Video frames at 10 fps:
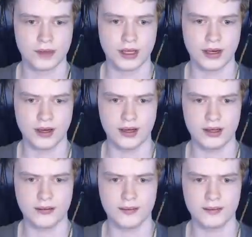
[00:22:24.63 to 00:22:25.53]
Alright.
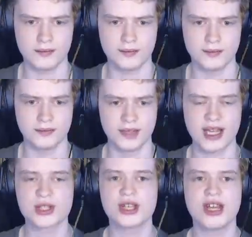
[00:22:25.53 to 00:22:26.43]
Yeah,
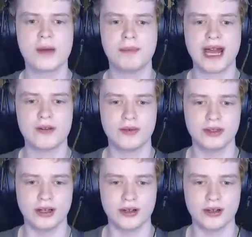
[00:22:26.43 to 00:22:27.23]
see, not bad one, though.